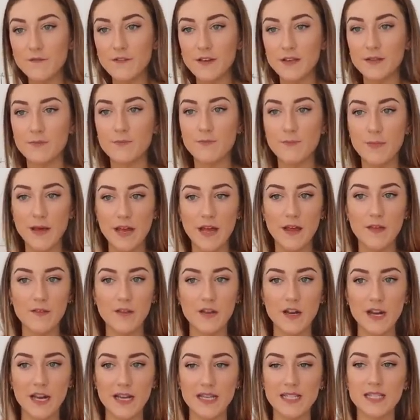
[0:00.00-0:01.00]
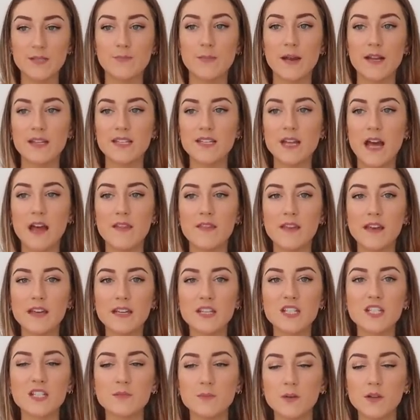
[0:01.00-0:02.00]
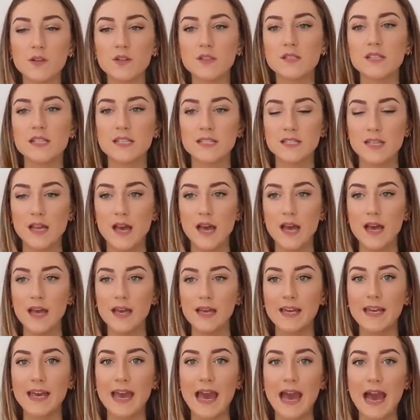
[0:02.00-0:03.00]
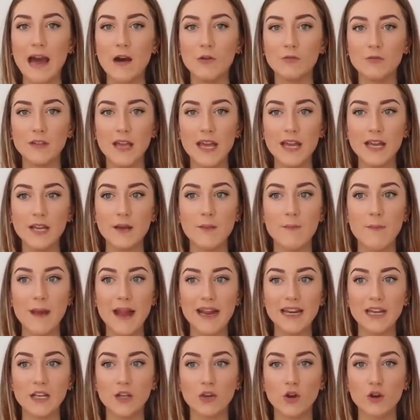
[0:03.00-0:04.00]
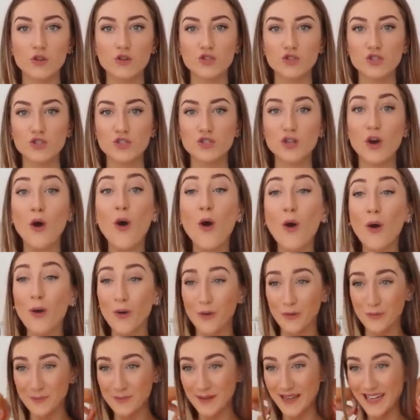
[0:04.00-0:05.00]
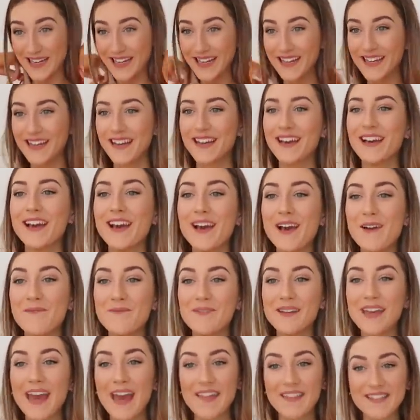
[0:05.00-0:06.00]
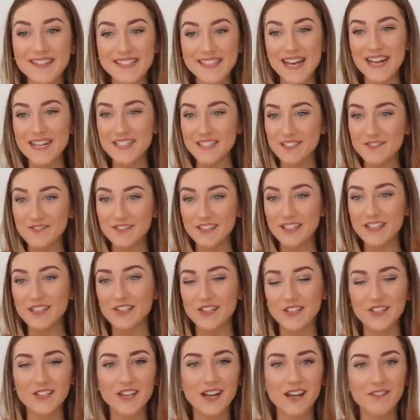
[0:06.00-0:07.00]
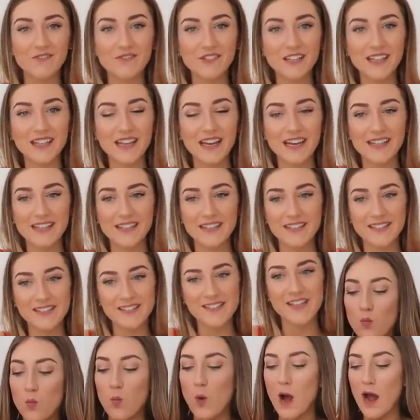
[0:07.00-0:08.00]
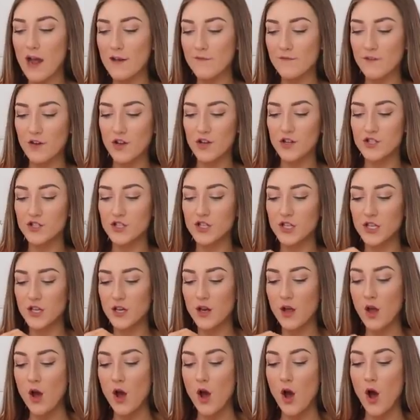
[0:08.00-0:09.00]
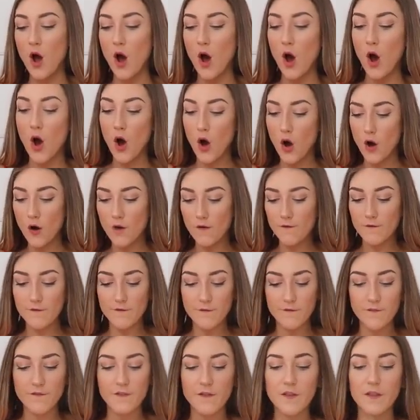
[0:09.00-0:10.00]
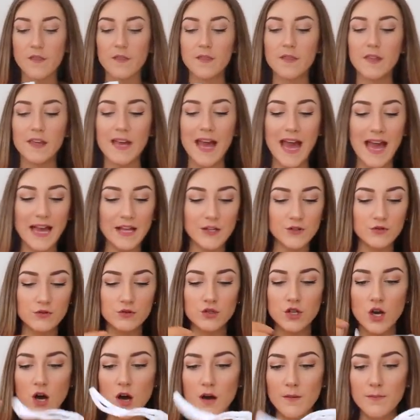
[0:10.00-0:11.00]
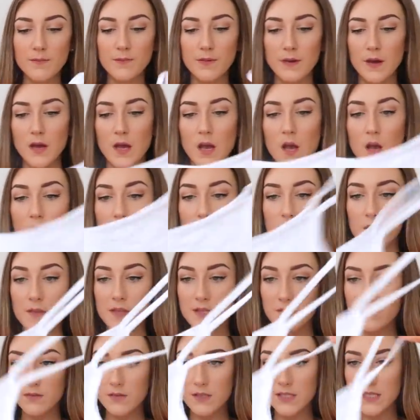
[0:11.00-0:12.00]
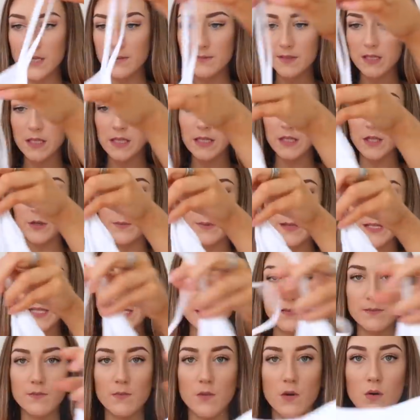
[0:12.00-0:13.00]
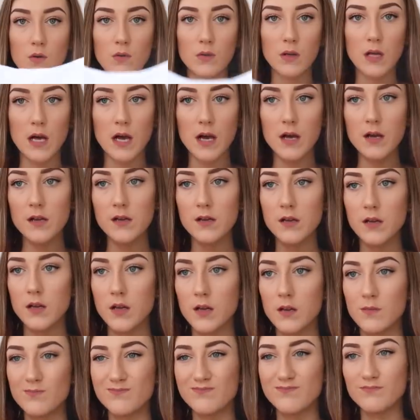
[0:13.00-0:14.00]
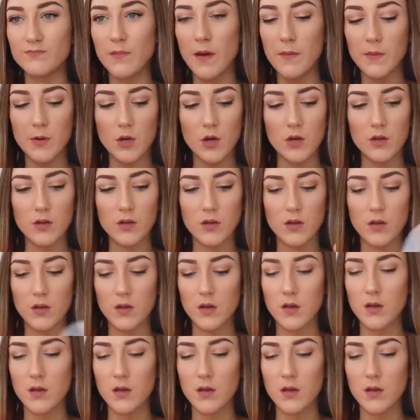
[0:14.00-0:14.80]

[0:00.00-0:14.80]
fit better than I expected. I think it's just because this cowl neck made it go so big. But yeah, this is actually really cute. I really like this. White version of the angel top. This one seems a little bit smaller. Maybe not.